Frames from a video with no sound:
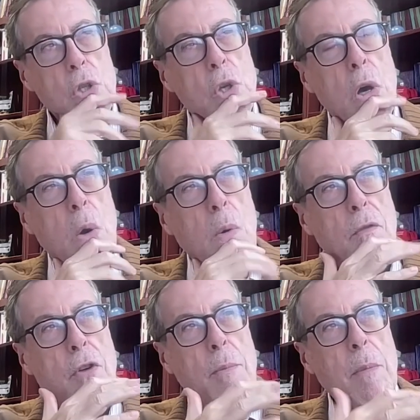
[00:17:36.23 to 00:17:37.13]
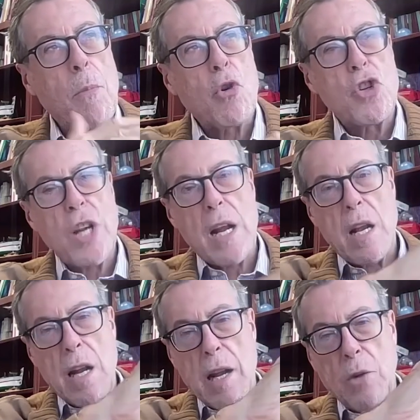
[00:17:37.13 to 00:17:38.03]
So from a more
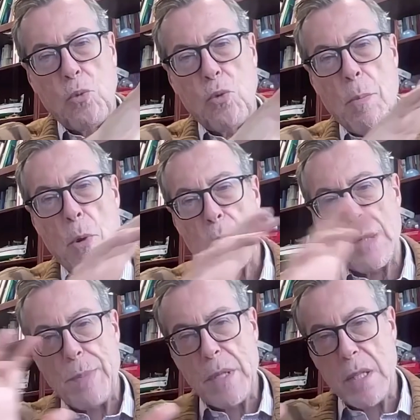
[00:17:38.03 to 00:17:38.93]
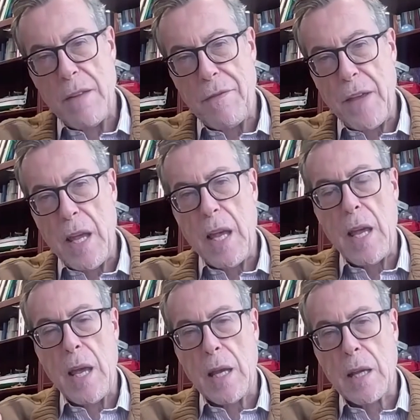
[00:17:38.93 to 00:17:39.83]
general to a more
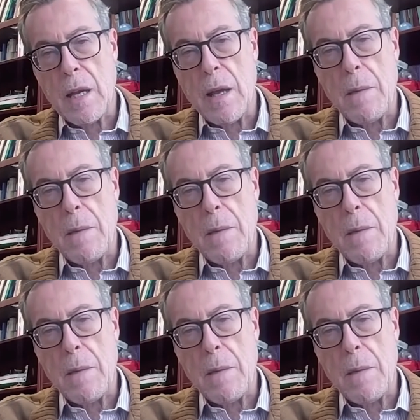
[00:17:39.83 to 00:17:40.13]
specific